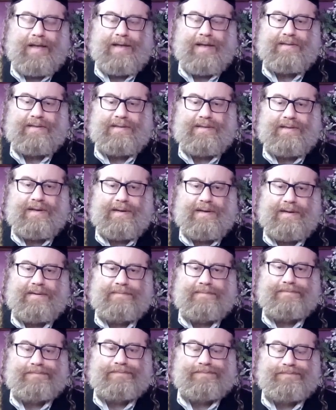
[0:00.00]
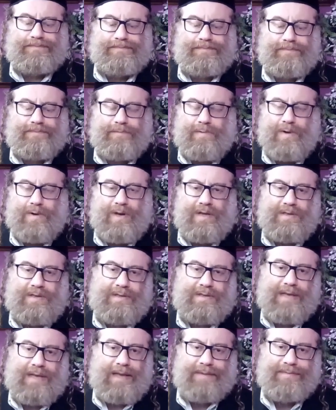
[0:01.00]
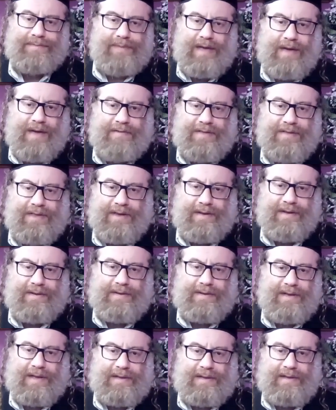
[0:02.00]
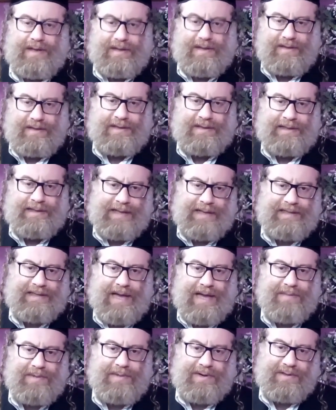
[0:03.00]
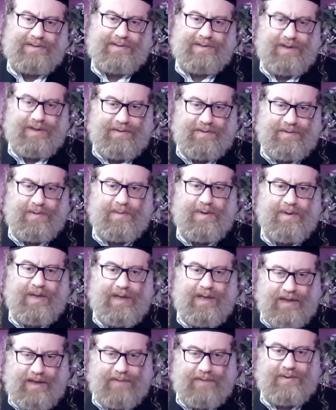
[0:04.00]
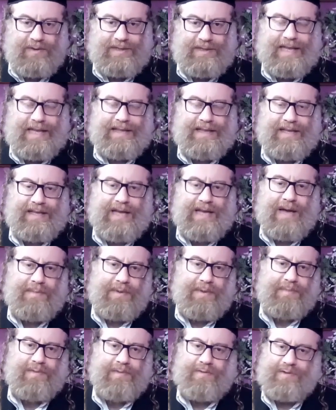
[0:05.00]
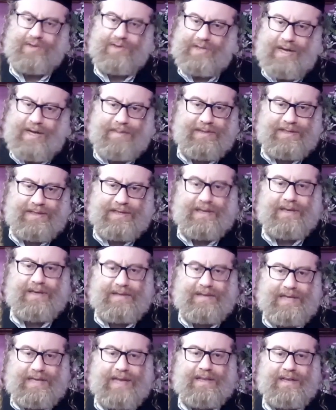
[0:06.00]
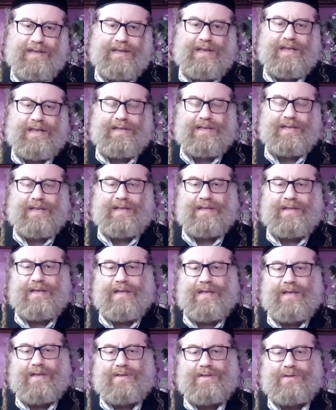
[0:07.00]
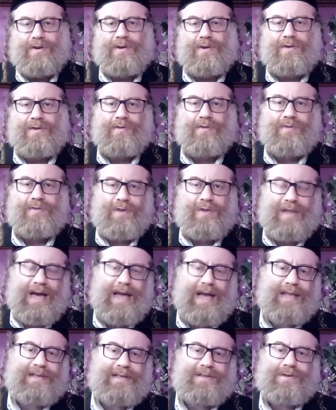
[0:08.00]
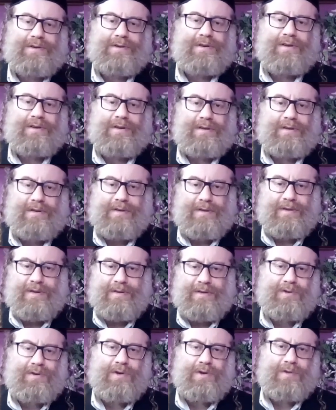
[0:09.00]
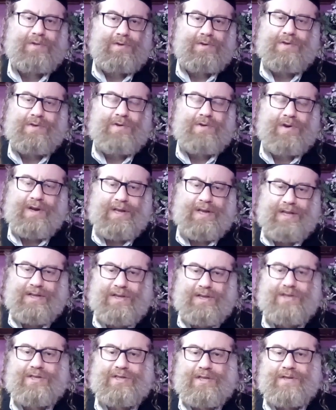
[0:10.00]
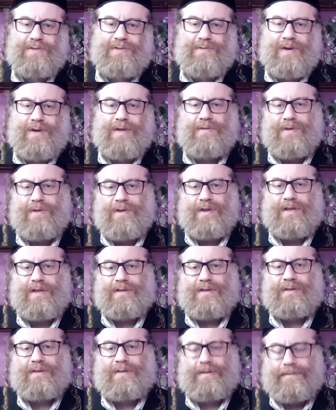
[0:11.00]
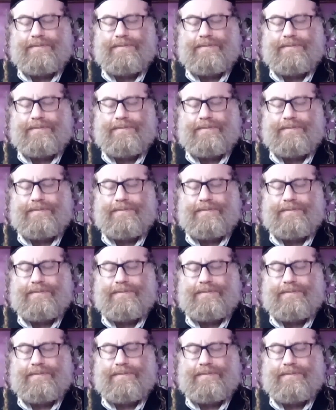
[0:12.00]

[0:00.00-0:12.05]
and um, what else? Like everything, like and timer. So if you if you set the timer before Shabbos, technically it can turn off your lights or you uh, turn on your air conditioners, whatever you need.